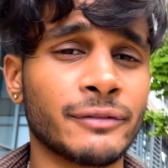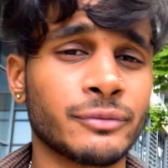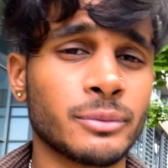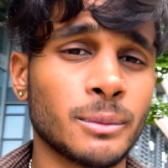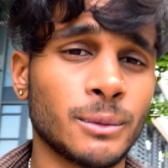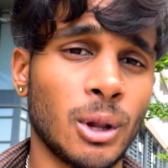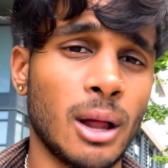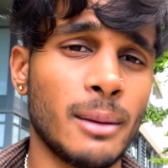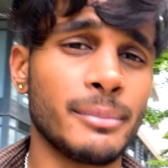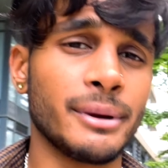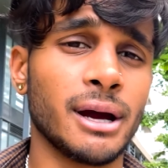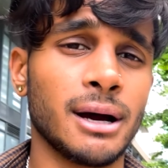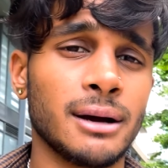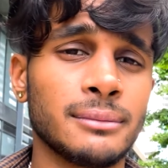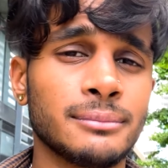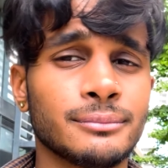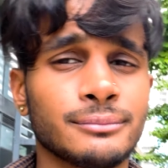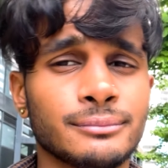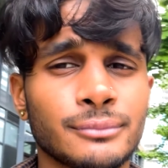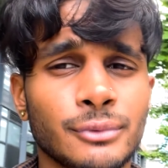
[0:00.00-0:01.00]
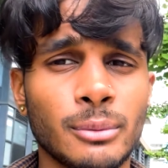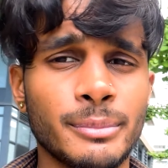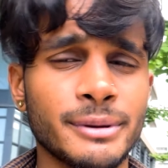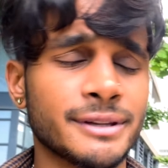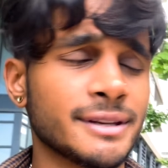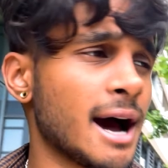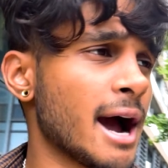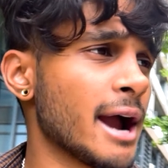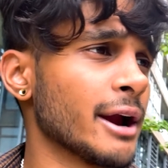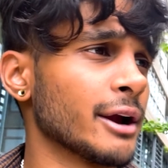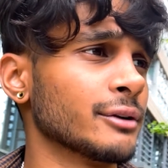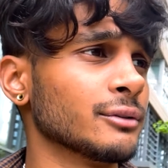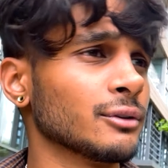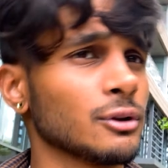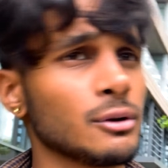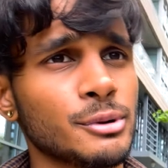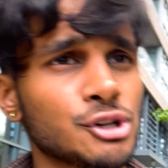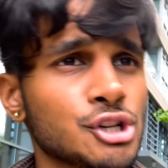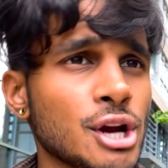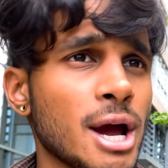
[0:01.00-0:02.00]
from Colombia, a little bit tired, a
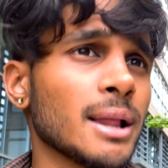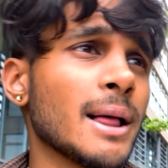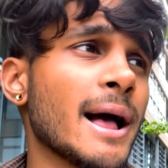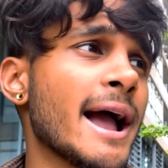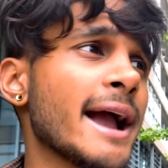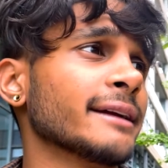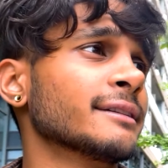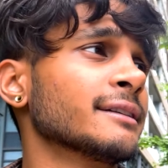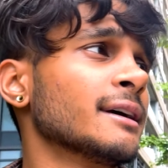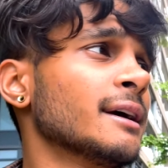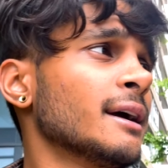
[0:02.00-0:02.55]
little bit jet lagged.